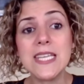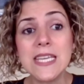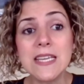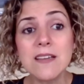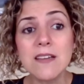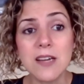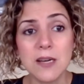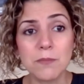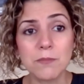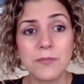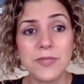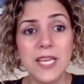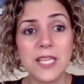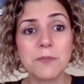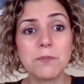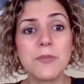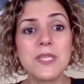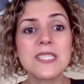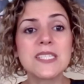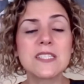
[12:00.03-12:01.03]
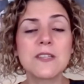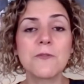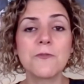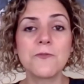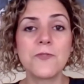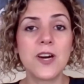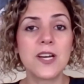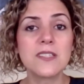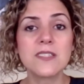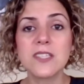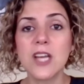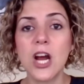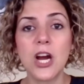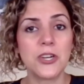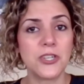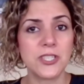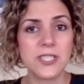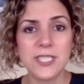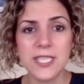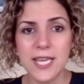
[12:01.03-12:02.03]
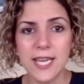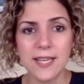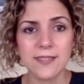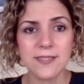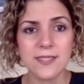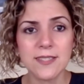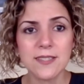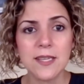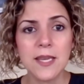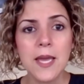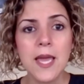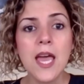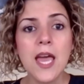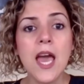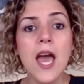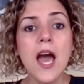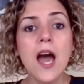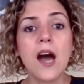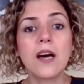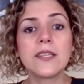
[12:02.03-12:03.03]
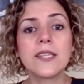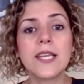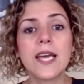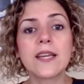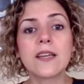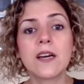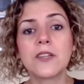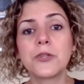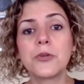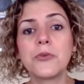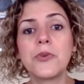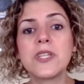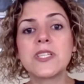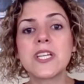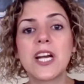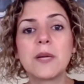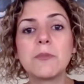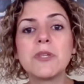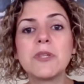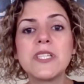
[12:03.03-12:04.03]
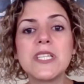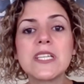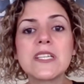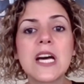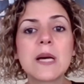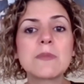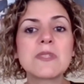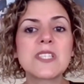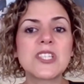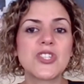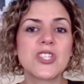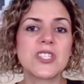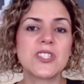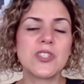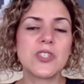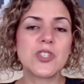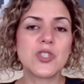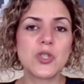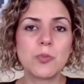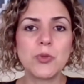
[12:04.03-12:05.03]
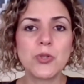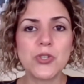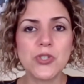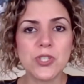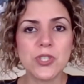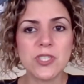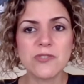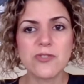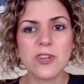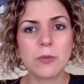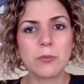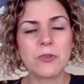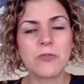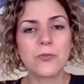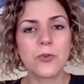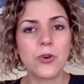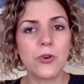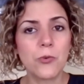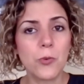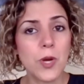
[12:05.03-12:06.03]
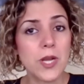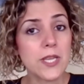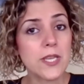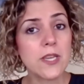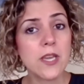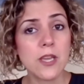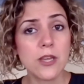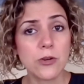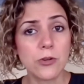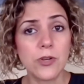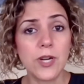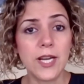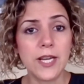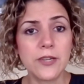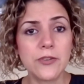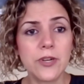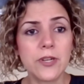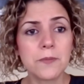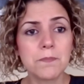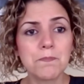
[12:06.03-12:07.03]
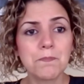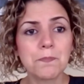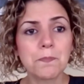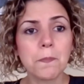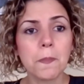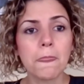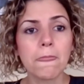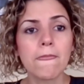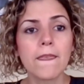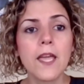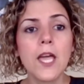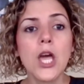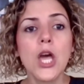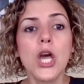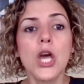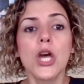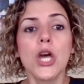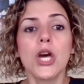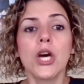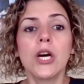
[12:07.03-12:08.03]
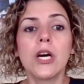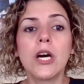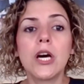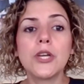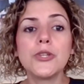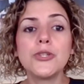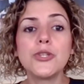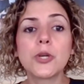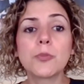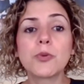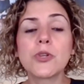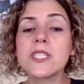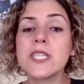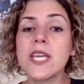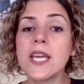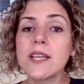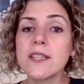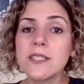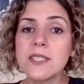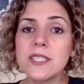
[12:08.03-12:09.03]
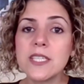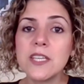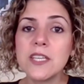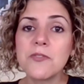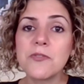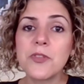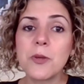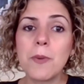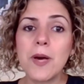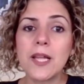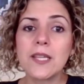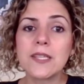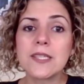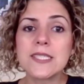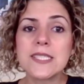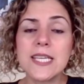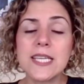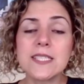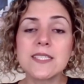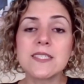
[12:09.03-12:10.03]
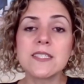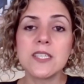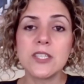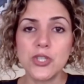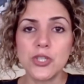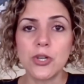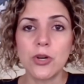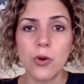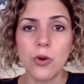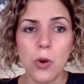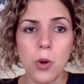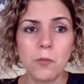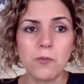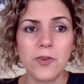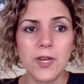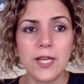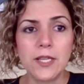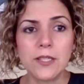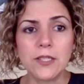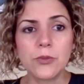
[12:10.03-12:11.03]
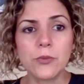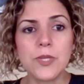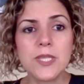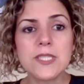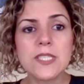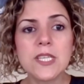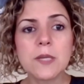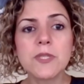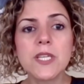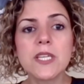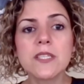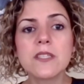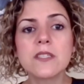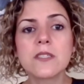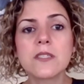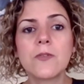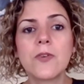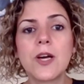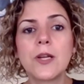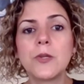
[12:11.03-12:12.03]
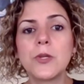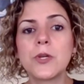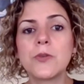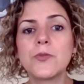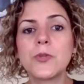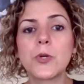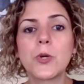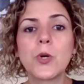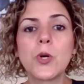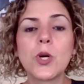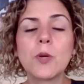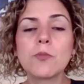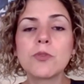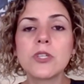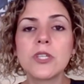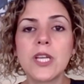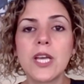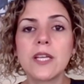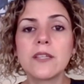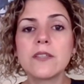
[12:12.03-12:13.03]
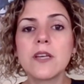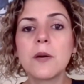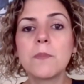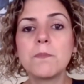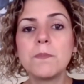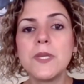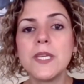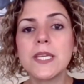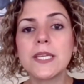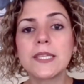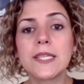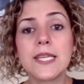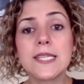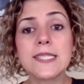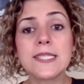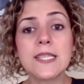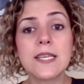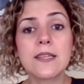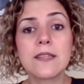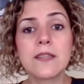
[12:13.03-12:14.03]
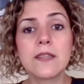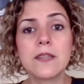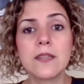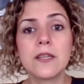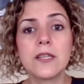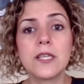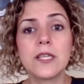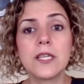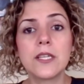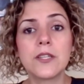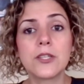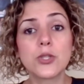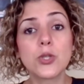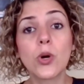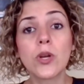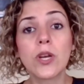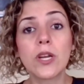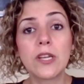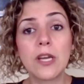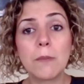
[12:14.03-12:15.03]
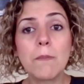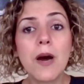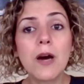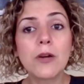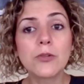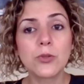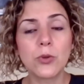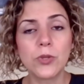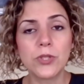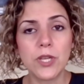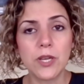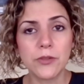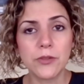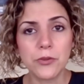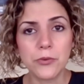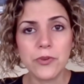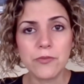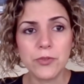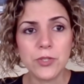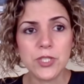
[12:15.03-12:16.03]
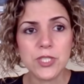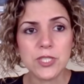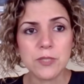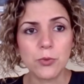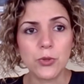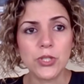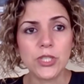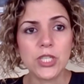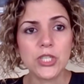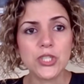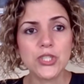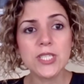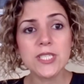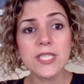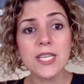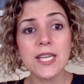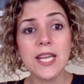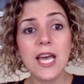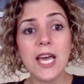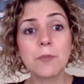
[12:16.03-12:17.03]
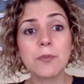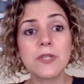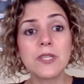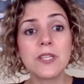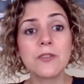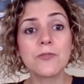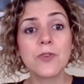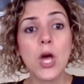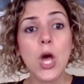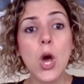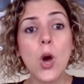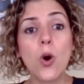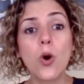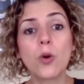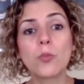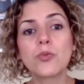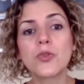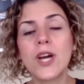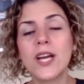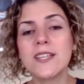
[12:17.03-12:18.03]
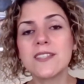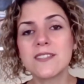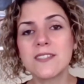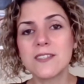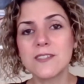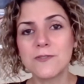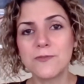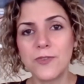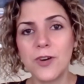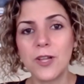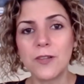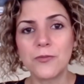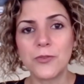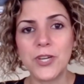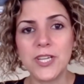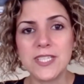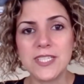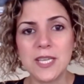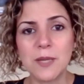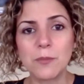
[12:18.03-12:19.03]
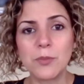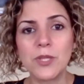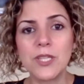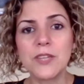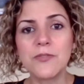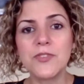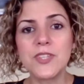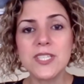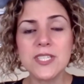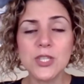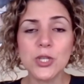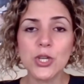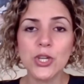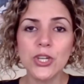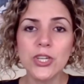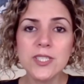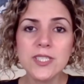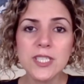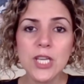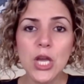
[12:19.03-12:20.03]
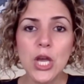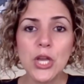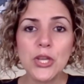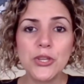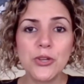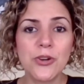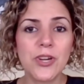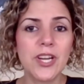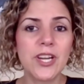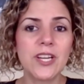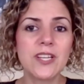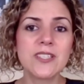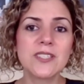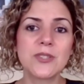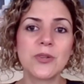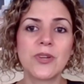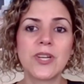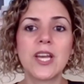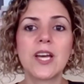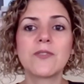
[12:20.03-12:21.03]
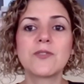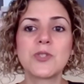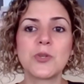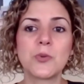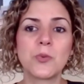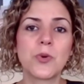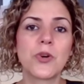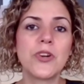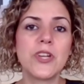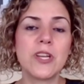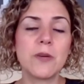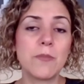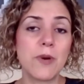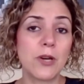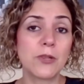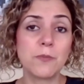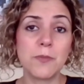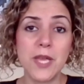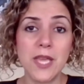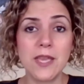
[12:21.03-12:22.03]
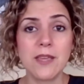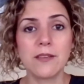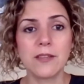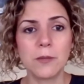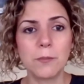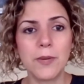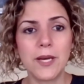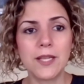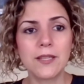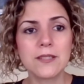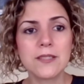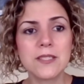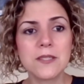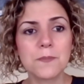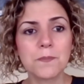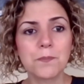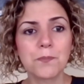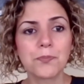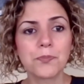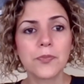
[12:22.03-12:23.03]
income. That means the funds aren't taxed, unlike other retirement incomes such as distributions from a 401k or IRA. You're protected if the balance exceeds your home value. In some cases, the value of your home could end up being less than the total amount owed on the reverse mortgage. This can happen if home prices fall, for example. If this occurs, your heirs don't have to worry about paying the balance.